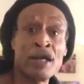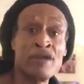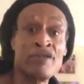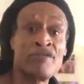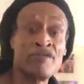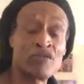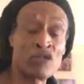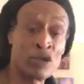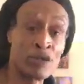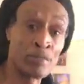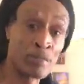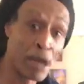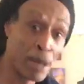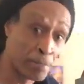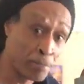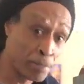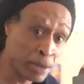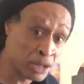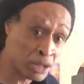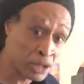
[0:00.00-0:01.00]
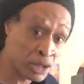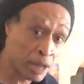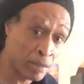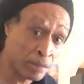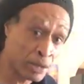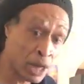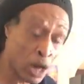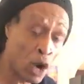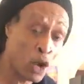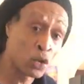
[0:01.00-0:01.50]
I even remember
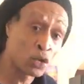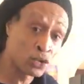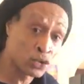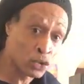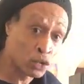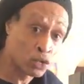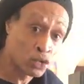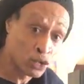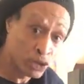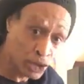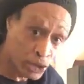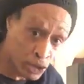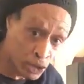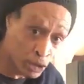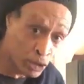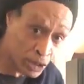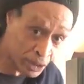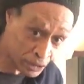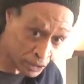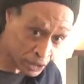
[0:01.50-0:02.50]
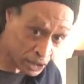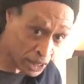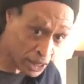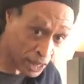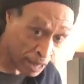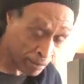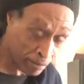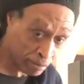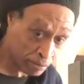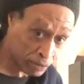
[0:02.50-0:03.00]
some of the old school
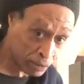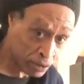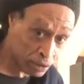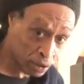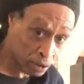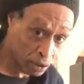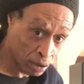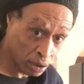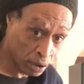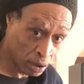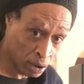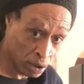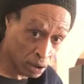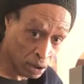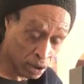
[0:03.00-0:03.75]
QSC amps,